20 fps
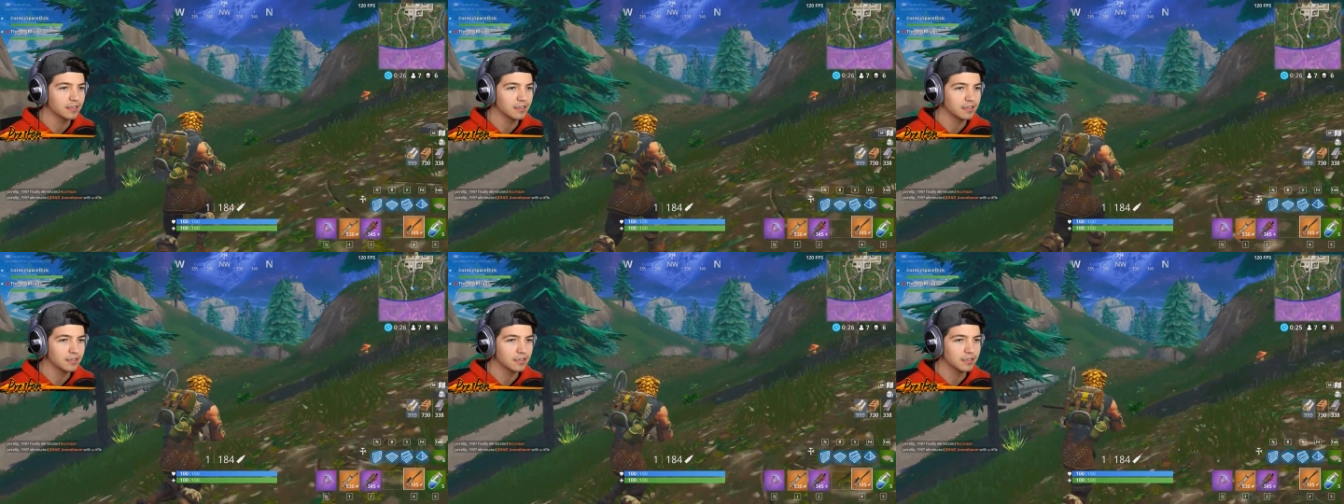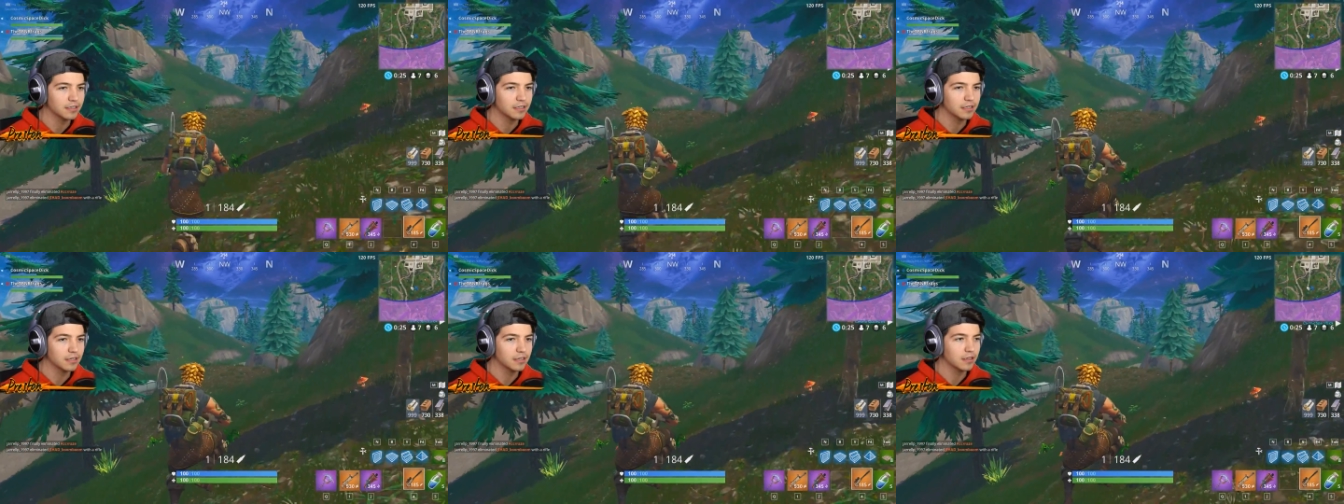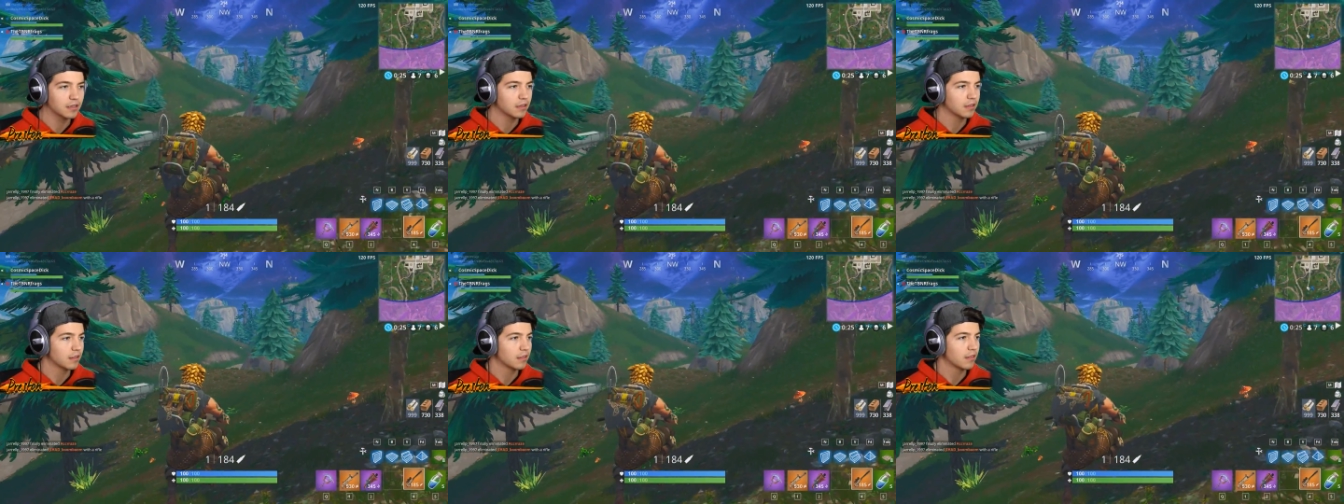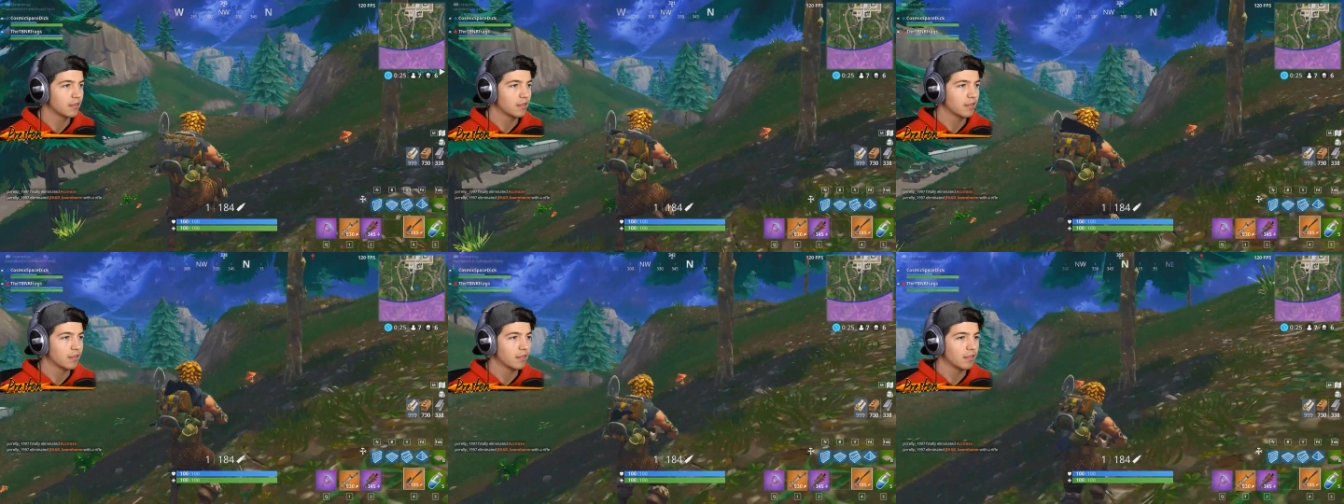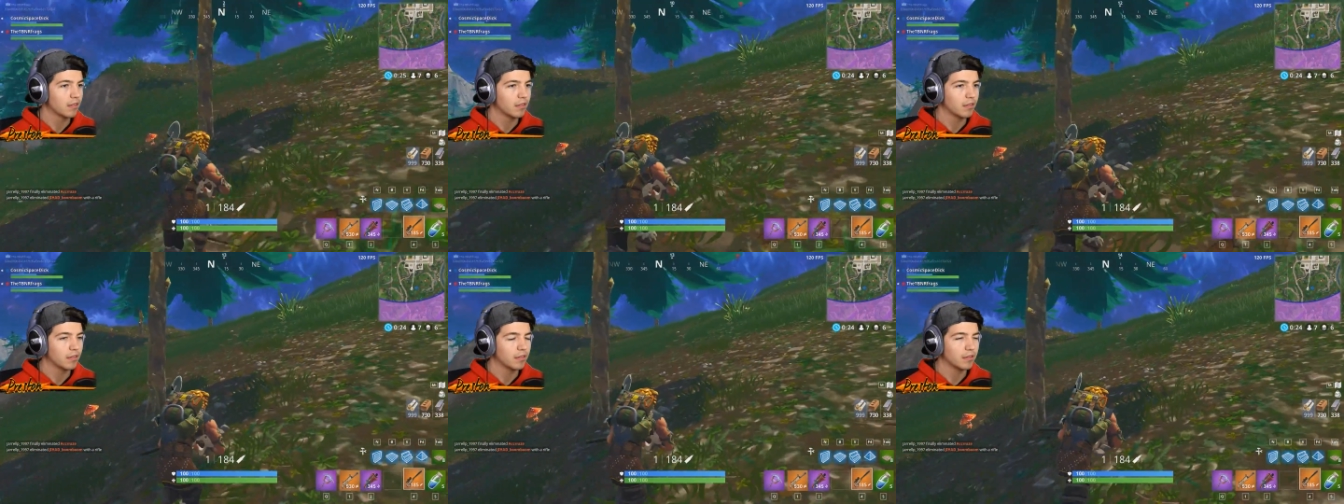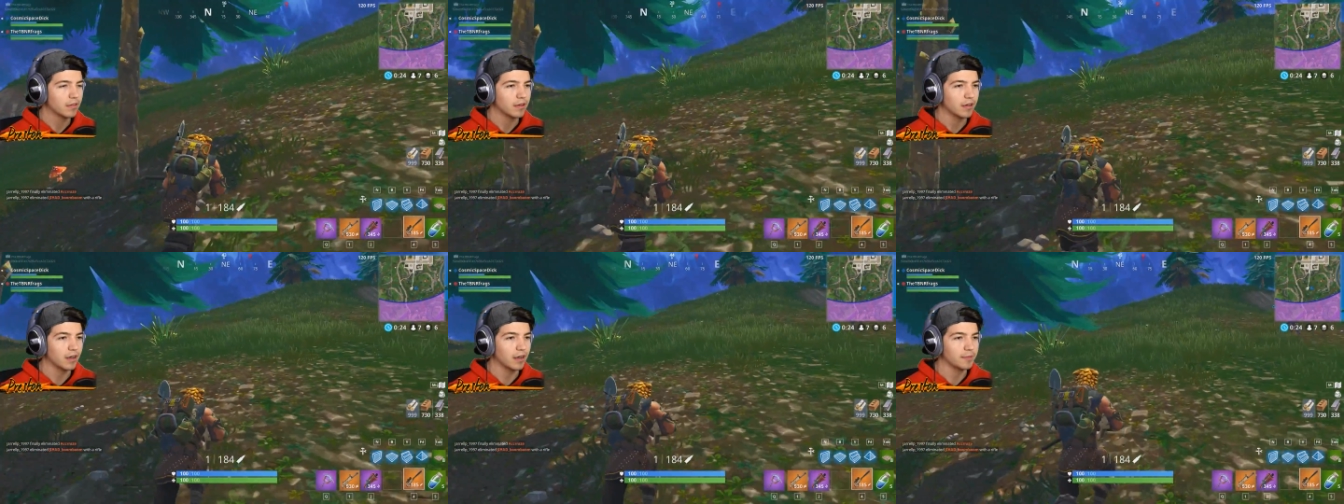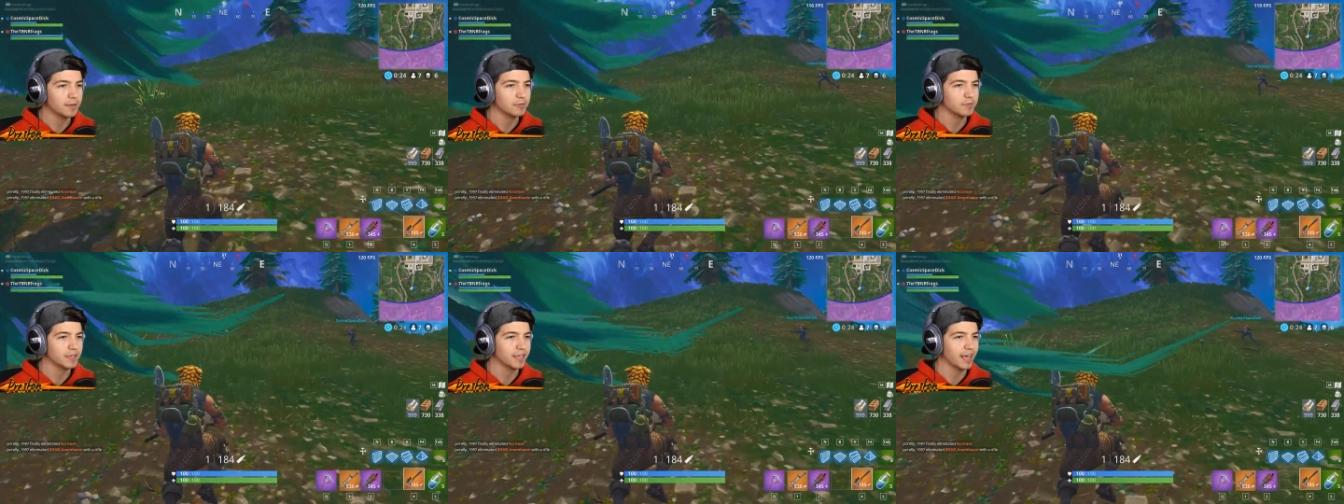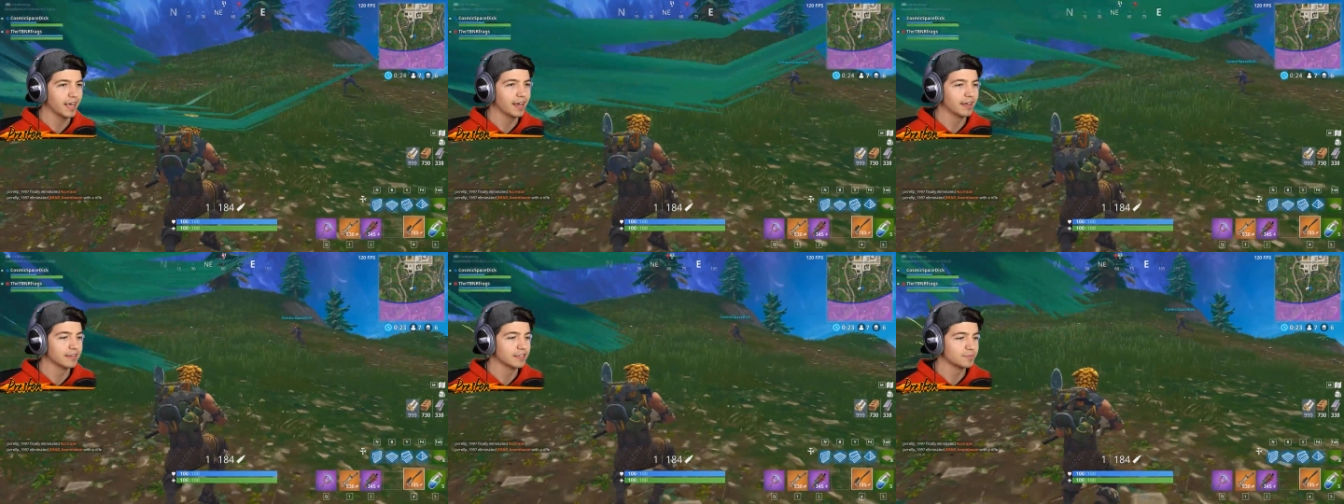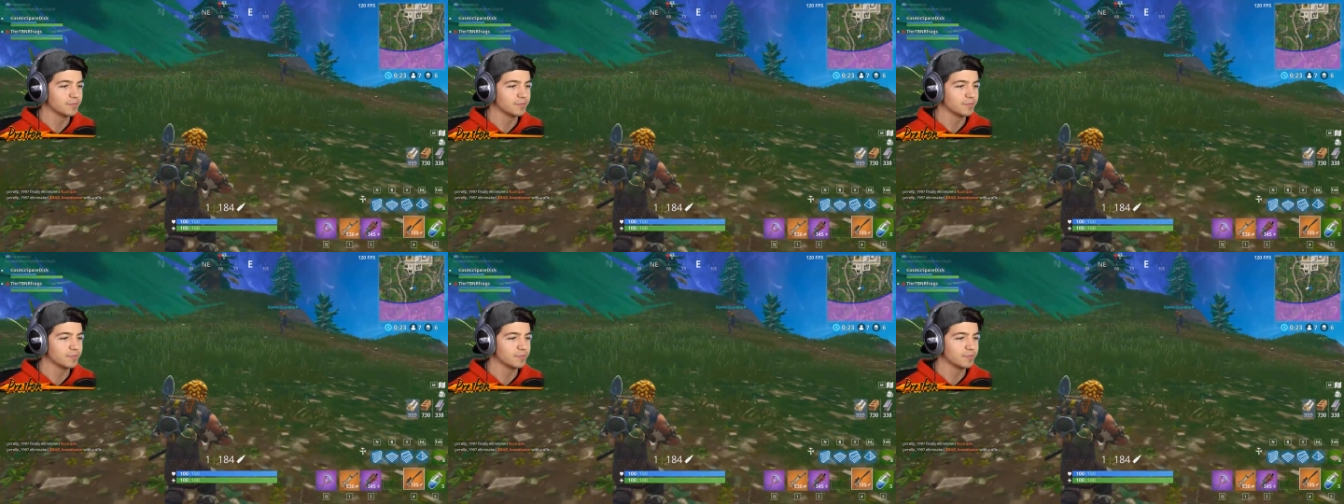Yeah, you want to go for this drop? Or... I mean, we can.